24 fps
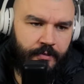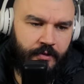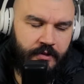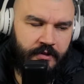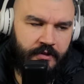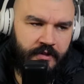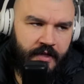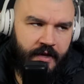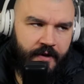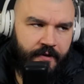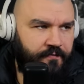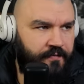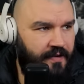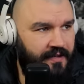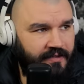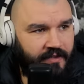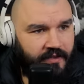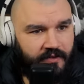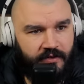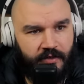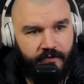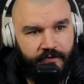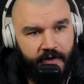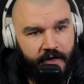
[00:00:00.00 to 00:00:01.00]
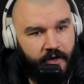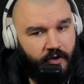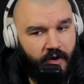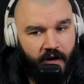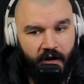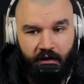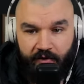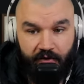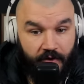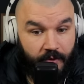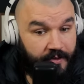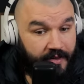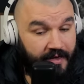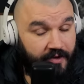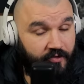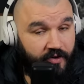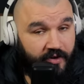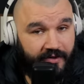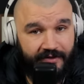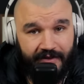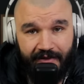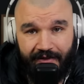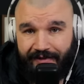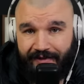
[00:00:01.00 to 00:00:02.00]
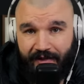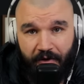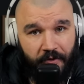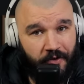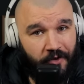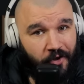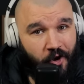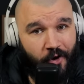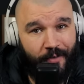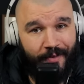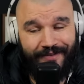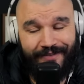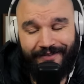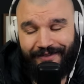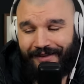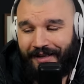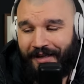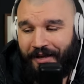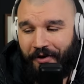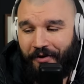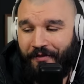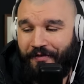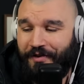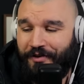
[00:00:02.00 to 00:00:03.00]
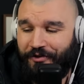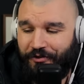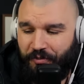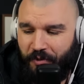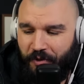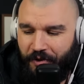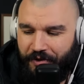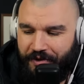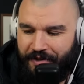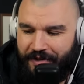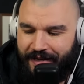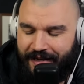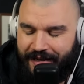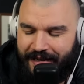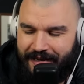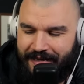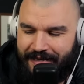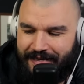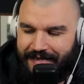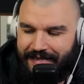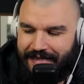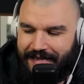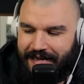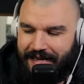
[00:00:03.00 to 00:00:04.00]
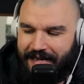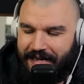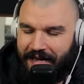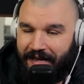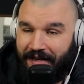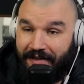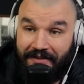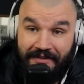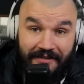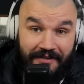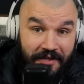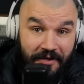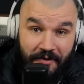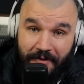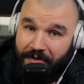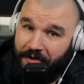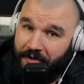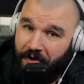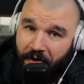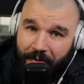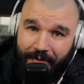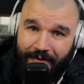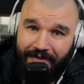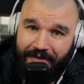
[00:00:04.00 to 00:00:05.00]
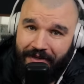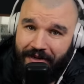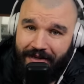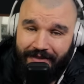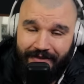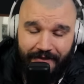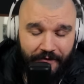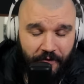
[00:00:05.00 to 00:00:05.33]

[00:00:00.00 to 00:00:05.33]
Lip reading: But fantastic video, guys. I'll be interested to see what the comments are like on this one, and I'll see you in the comments, guys.